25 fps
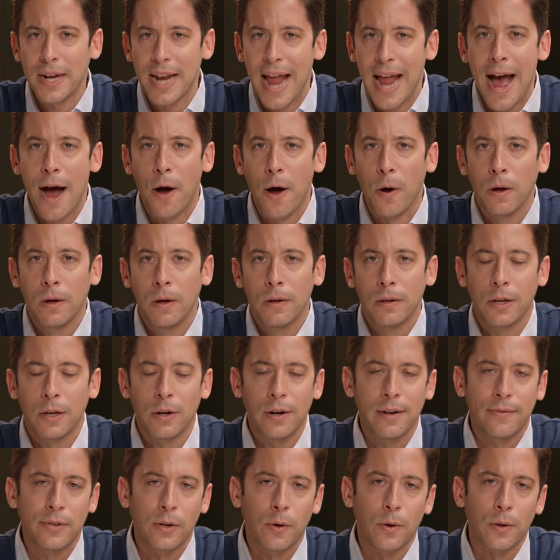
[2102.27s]
it now. You don't
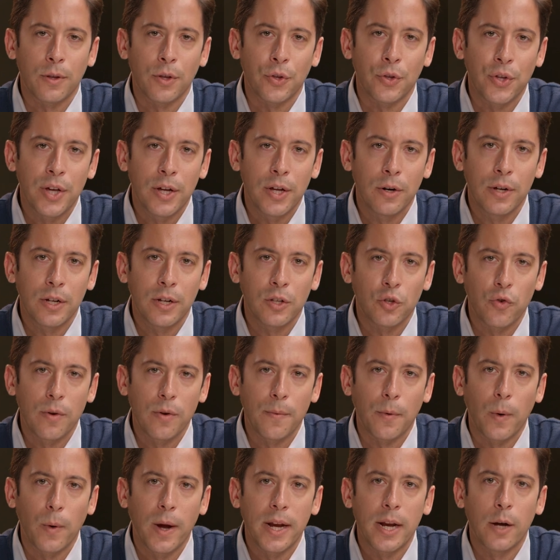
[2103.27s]
have to go to the theater. You can stream
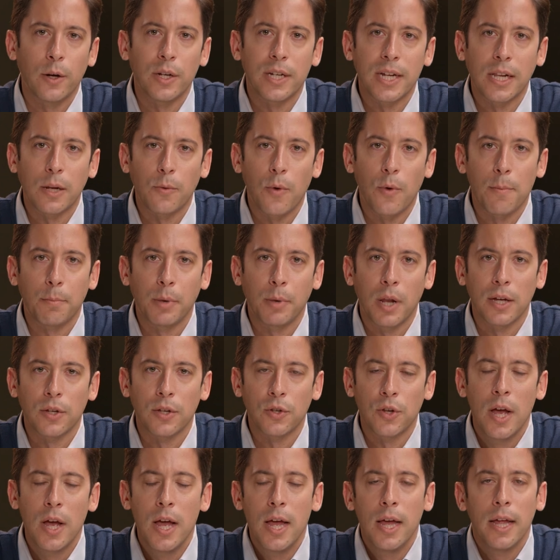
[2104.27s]
it right now on Daily Wire
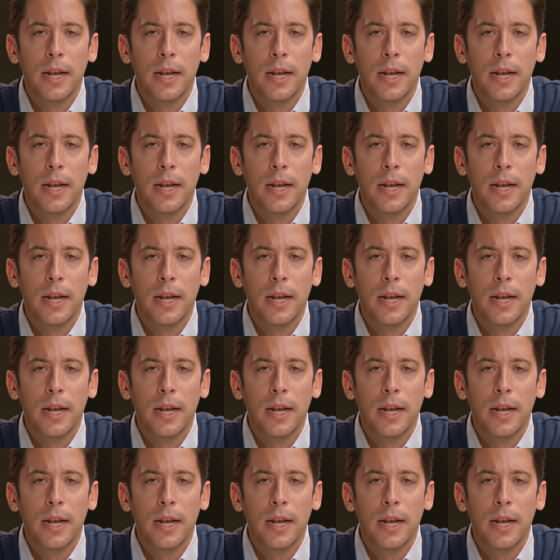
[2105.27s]
Plus.